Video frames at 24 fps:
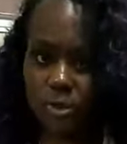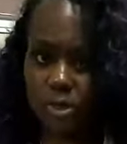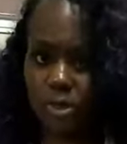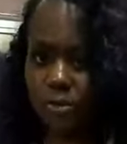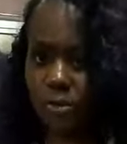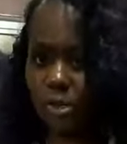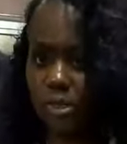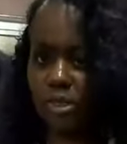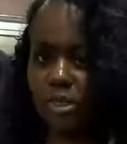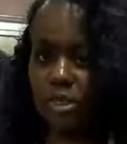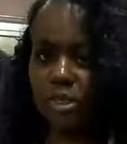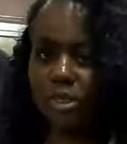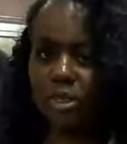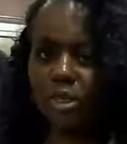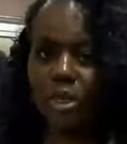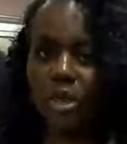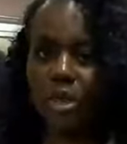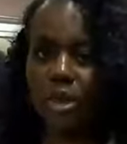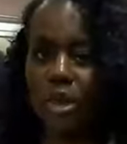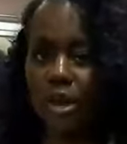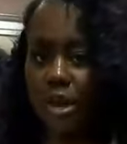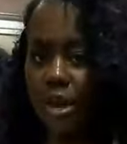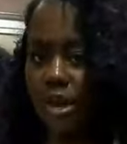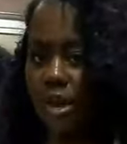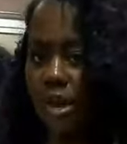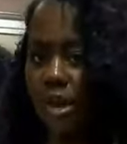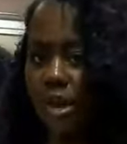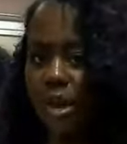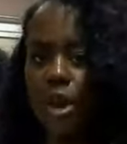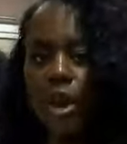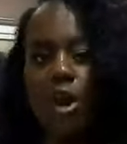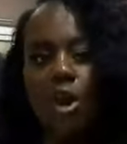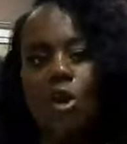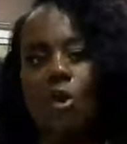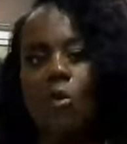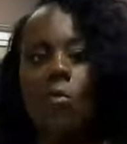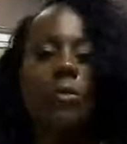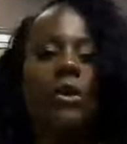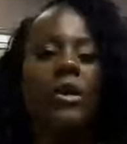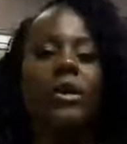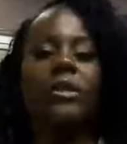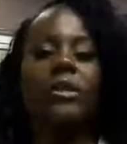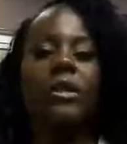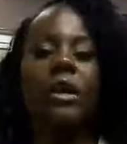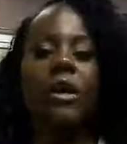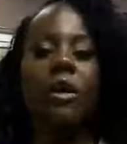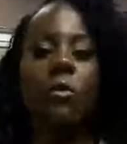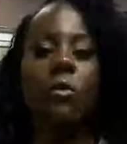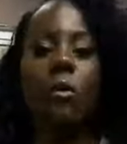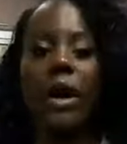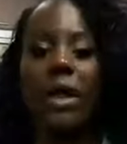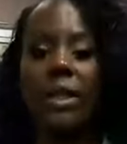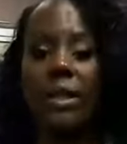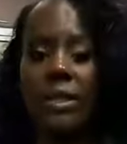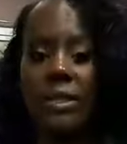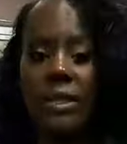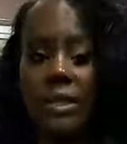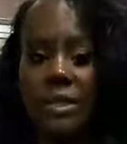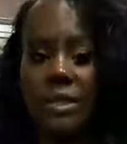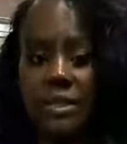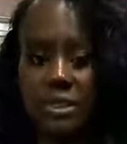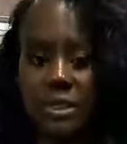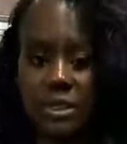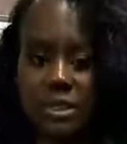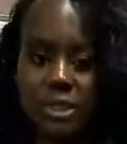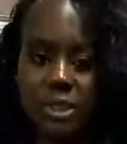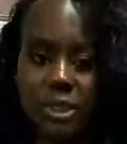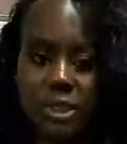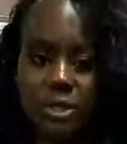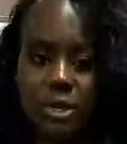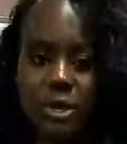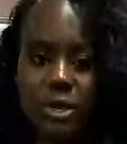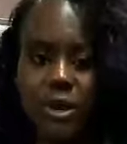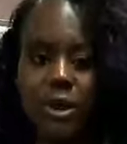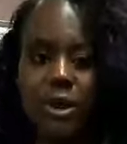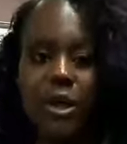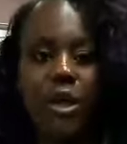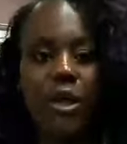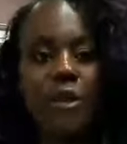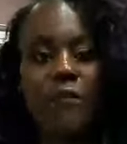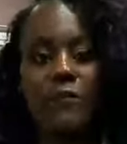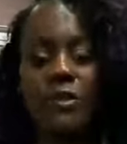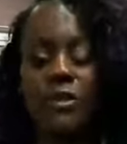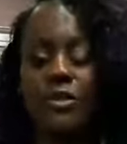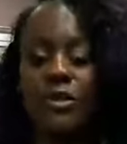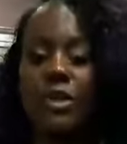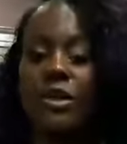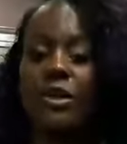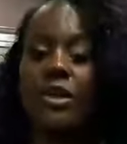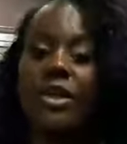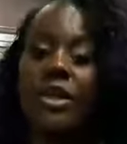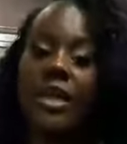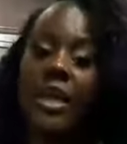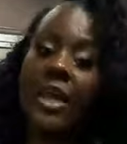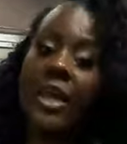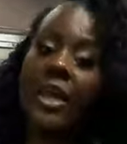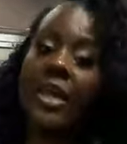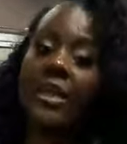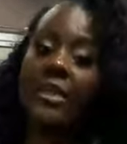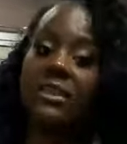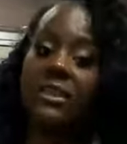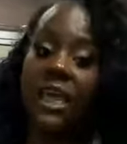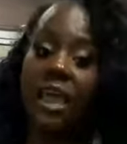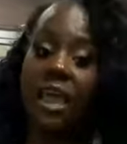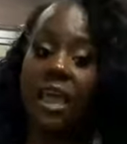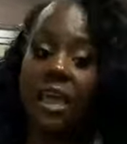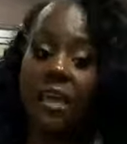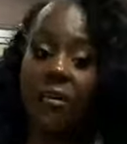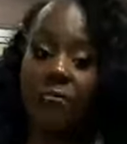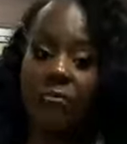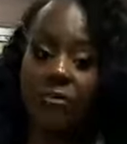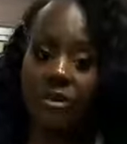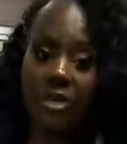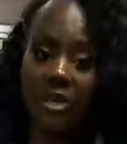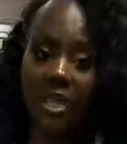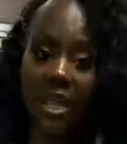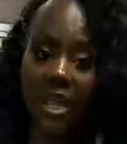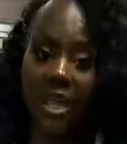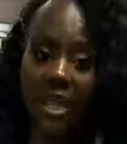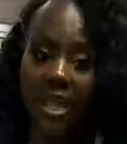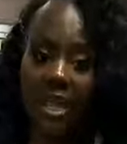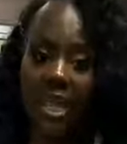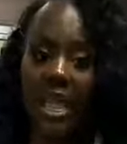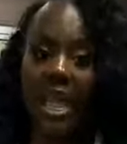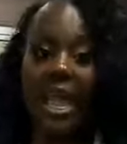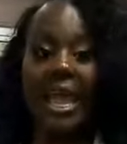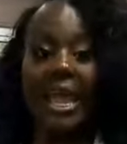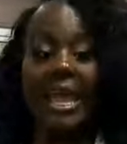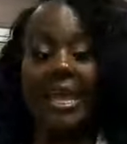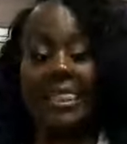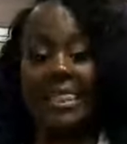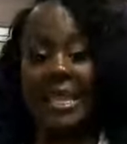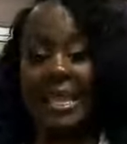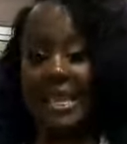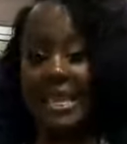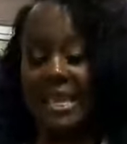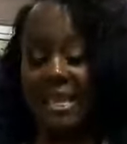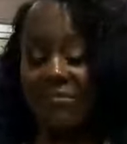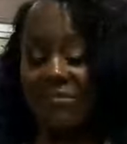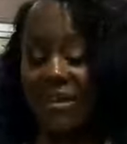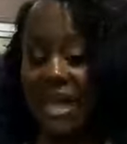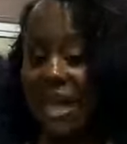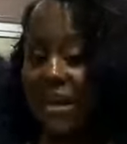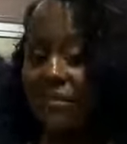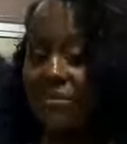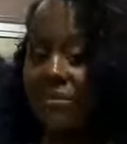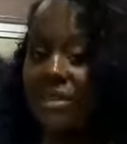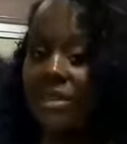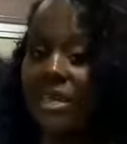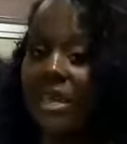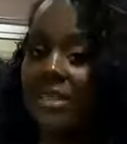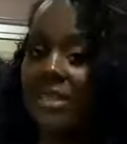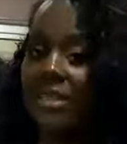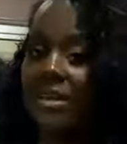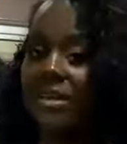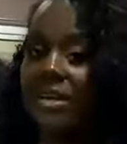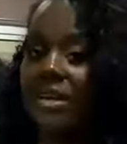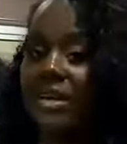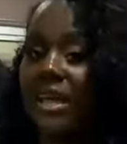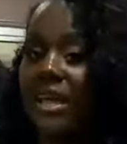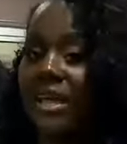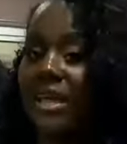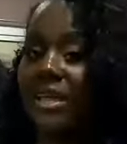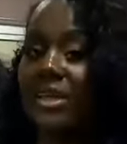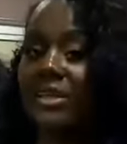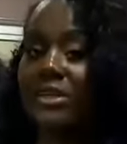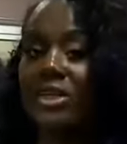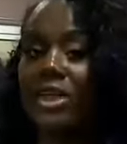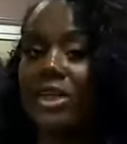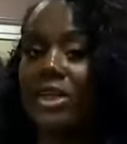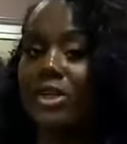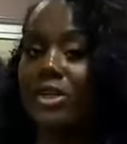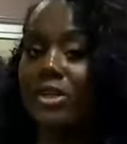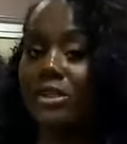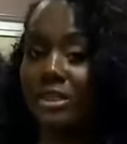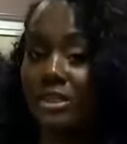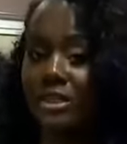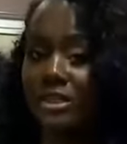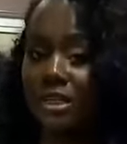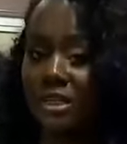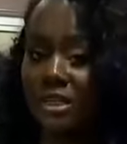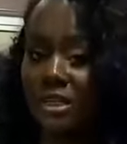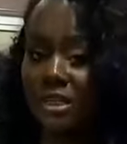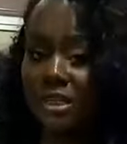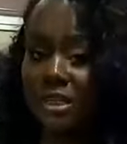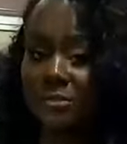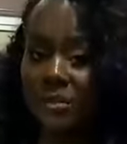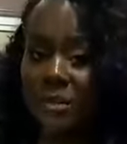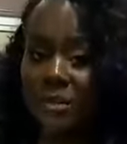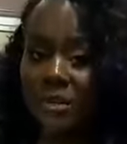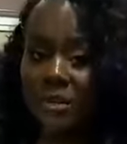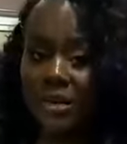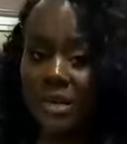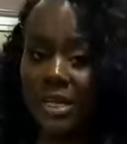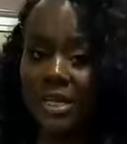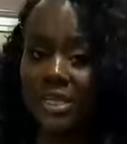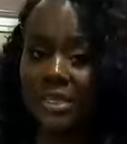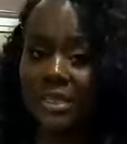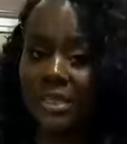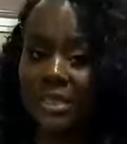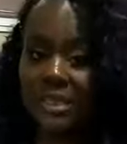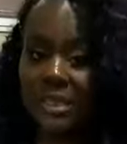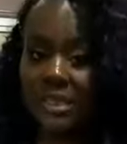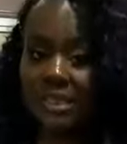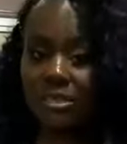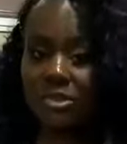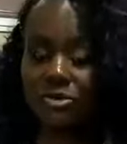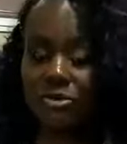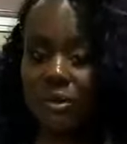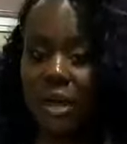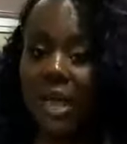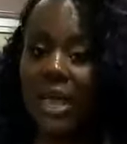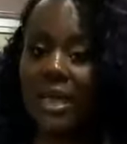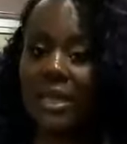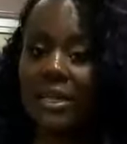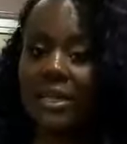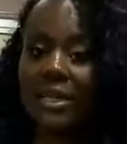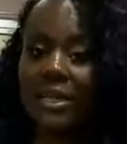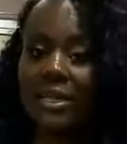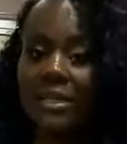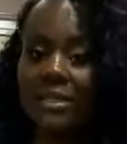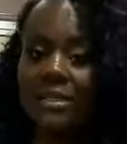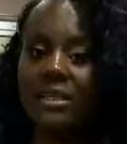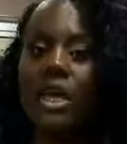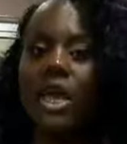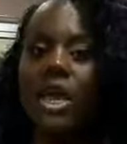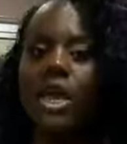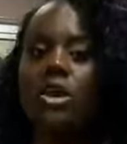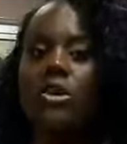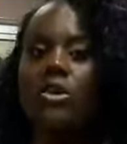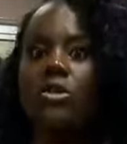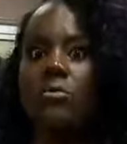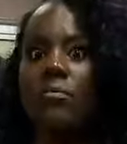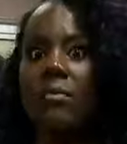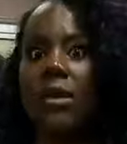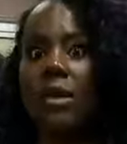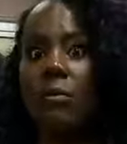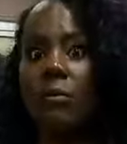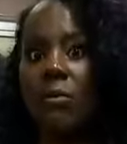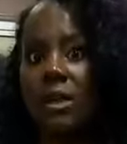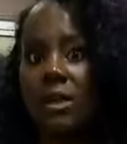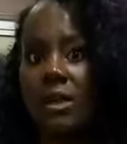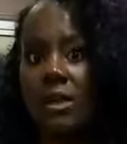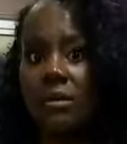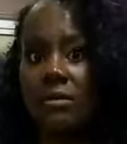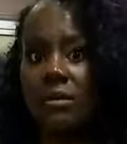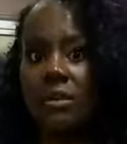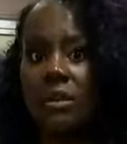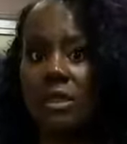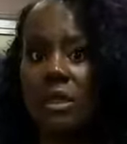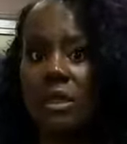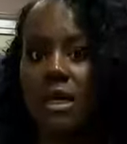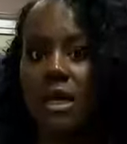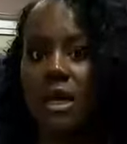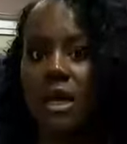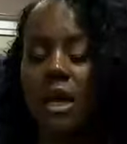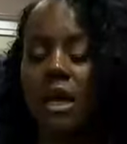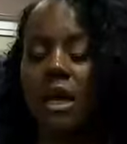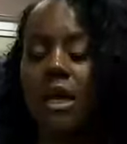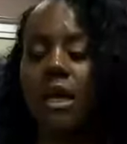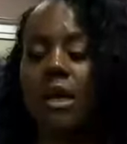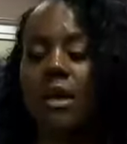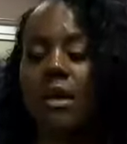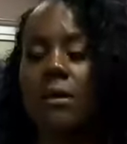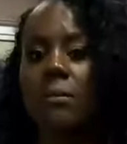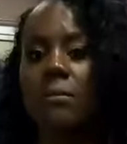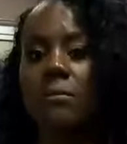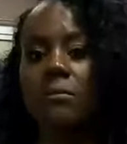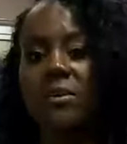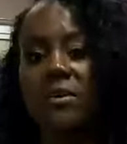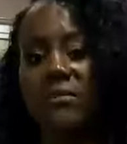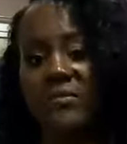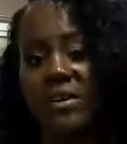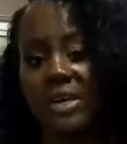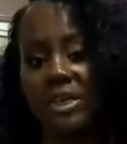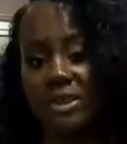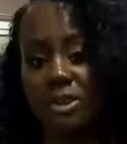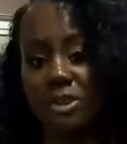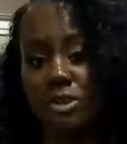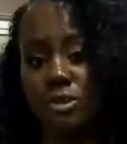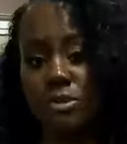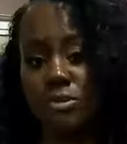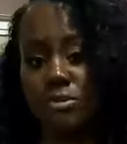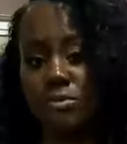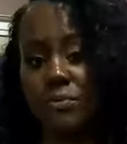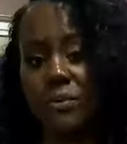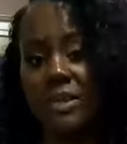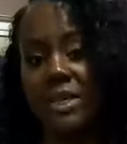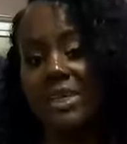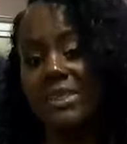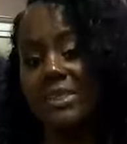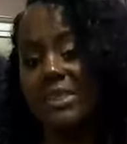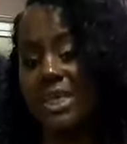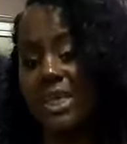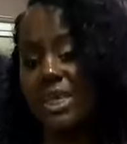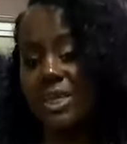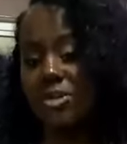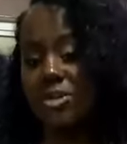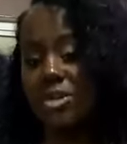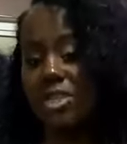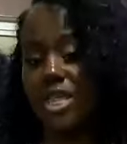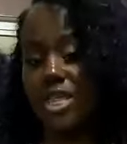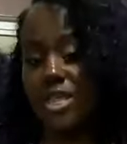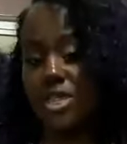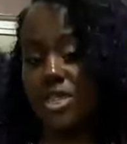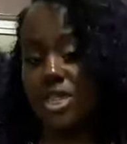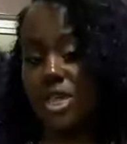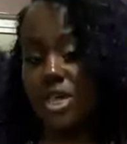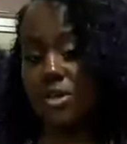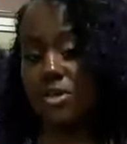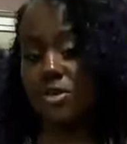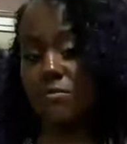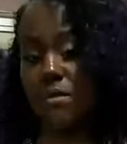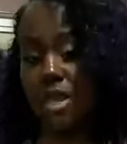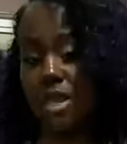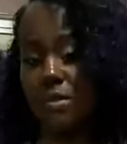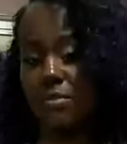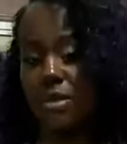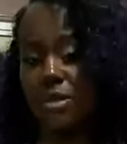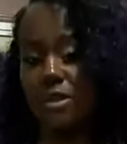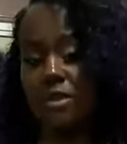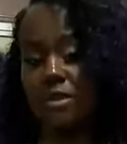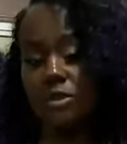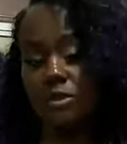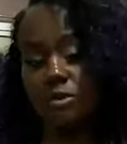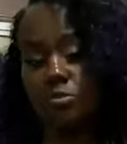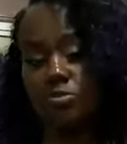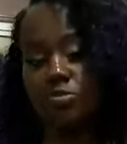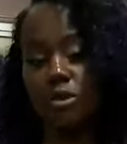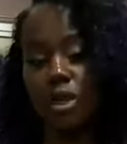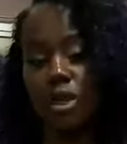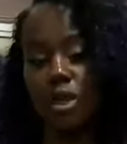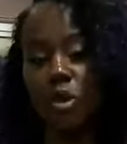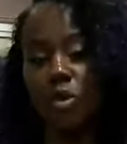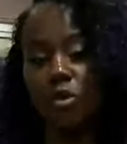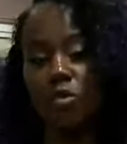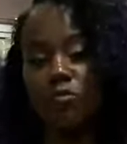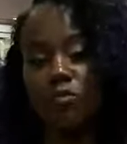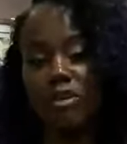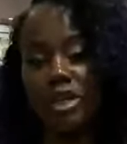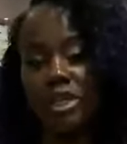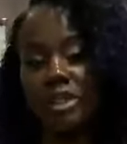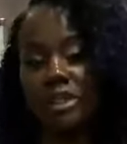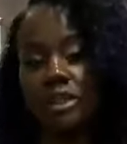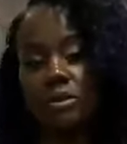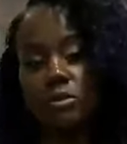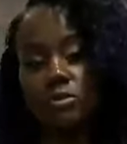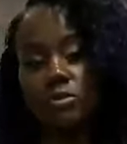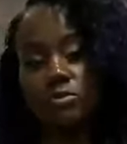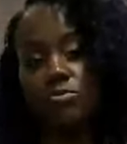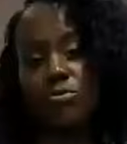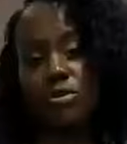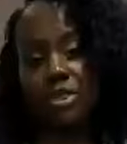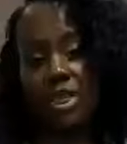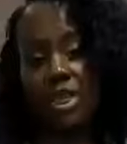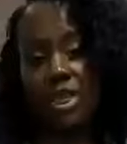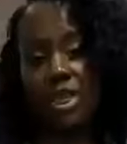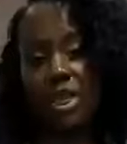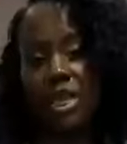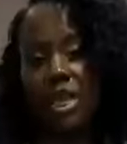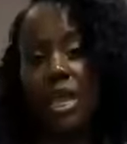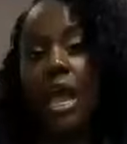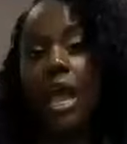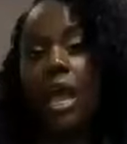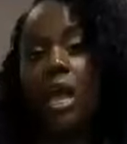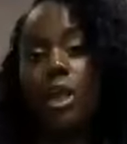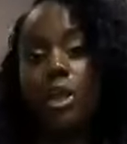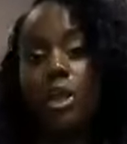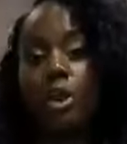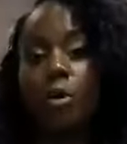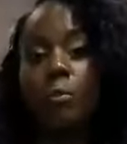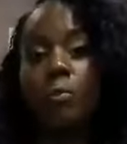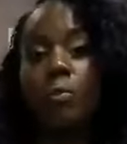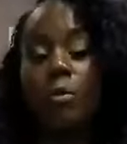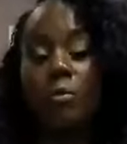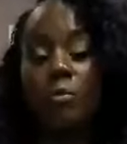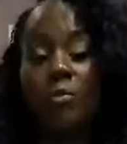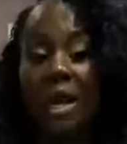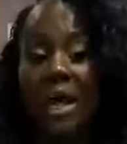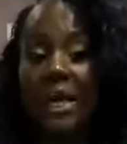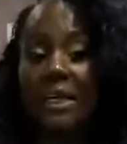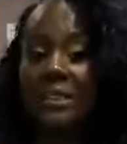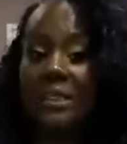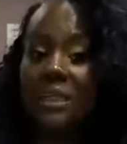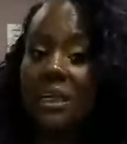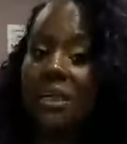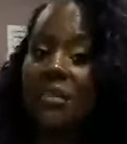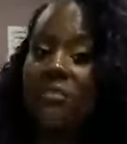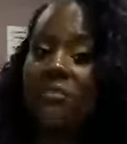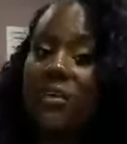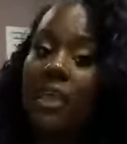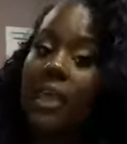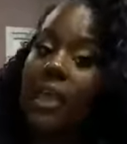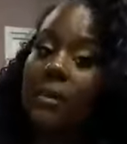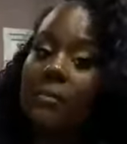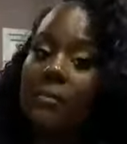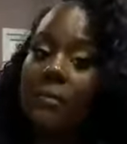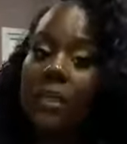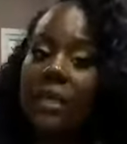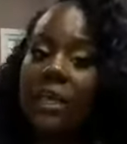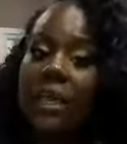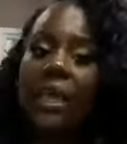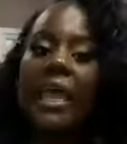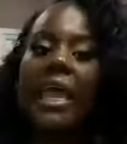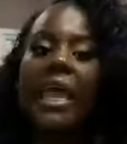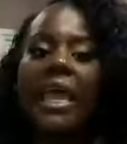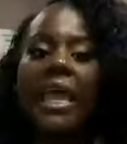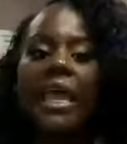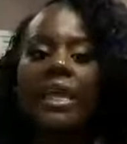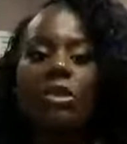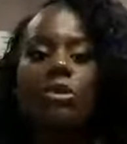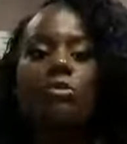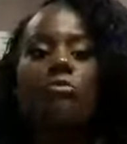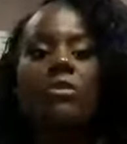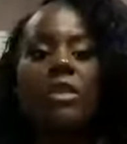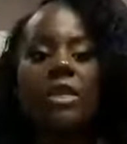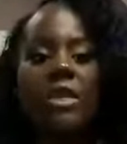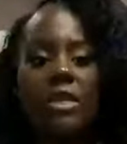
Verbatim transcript: When you condition your hair with a quality conditioner for thirty days every day, and then if after that thirty days you're still experiencing dryness, you may want to go see a um, professional, because then then you may be scooting over into the low porosity family. Mm.